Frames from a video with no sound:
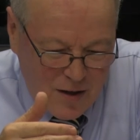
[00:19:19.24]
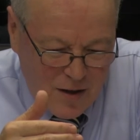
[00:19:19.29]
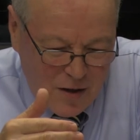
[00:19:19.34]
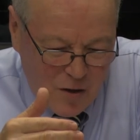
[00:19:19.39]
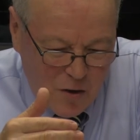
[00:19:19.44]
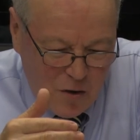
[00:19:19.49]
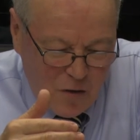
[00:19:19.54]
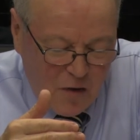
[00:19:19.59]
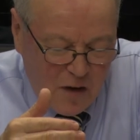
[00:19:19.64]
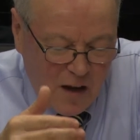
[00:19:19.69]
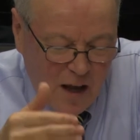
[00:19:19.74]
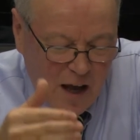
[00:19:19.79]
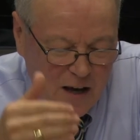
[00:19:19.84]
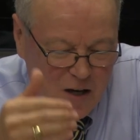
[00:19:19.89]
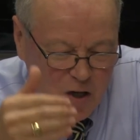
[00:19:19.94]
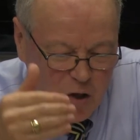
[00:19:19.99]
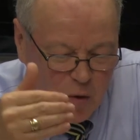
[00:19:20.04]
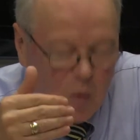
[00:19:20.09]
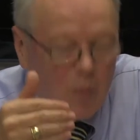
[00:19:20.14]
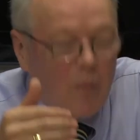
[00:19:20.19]

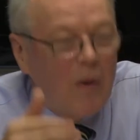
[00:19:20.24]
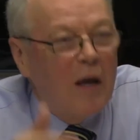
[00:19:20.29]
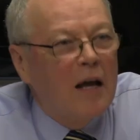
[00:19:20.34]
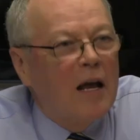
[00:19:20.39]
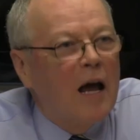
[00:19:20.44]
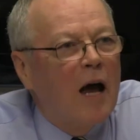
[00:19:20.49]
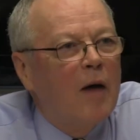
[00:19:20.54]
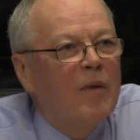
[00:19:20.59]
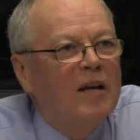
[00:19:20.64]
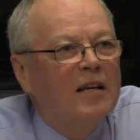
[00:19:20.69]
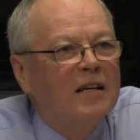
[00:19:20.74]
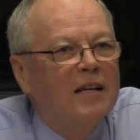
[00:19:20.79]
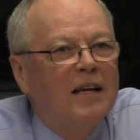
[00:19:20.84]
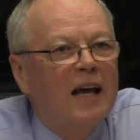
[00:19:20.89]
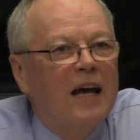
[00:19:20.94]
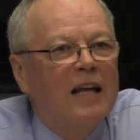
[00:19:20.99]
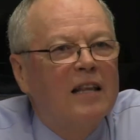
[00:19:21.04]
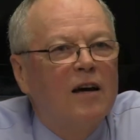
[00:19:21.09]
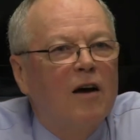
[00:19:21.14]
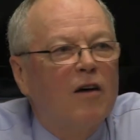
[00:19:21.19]
unification will be a coming
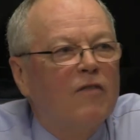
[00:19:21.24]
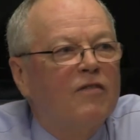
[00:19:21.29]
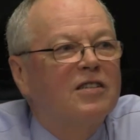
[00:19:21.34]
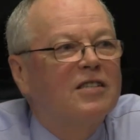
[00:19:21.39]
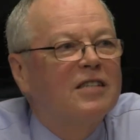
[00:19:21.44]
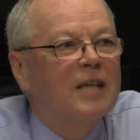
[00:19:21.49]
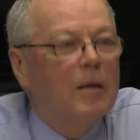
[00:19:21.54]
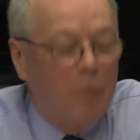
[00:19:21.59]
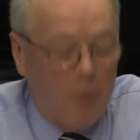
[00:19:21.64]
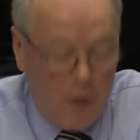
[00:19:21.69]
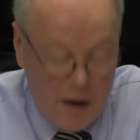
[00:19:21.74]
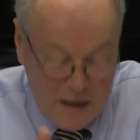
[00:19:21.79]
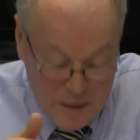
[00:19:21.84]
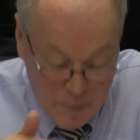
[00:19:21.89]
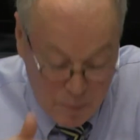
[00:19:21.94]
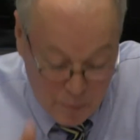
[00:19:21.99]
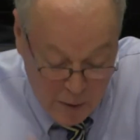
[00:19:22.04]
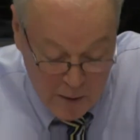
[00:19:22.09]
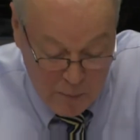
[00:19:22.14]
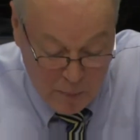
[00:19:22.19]
together of a
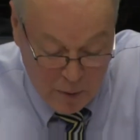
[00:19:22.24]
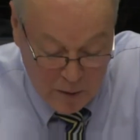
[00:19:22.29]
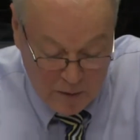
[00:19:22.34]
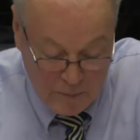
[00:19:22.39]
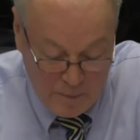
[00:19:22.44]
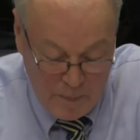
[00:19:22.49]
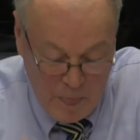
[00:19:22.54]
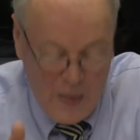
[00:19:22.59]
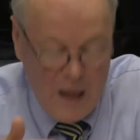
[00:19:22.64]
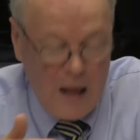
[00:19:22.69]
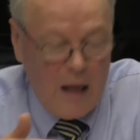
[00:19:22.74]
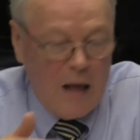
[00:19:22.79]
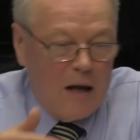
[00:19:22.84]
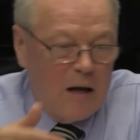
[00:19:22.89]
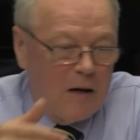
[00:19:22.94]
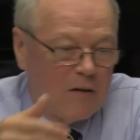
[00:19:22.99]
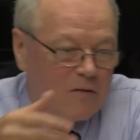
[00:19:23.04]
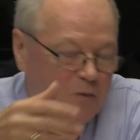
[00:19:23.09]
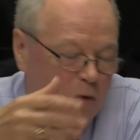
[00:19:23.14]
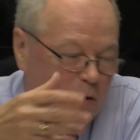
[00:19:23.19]
separated people.
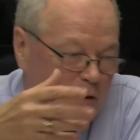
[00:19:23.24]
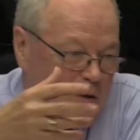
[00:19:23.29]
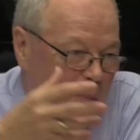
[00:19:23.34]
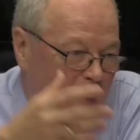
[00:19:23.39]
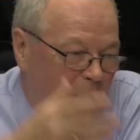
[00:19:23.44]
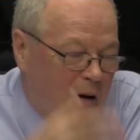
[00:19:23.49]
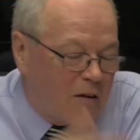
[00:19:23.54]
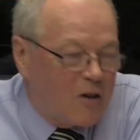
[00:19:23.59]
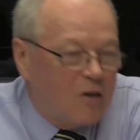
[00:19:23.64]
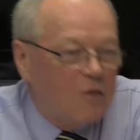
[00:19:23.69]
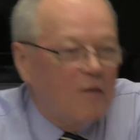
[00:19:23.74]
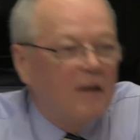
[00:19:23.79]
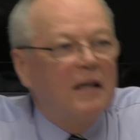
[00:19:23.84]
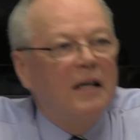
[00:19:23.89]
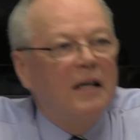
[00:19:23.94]
Talked about Korean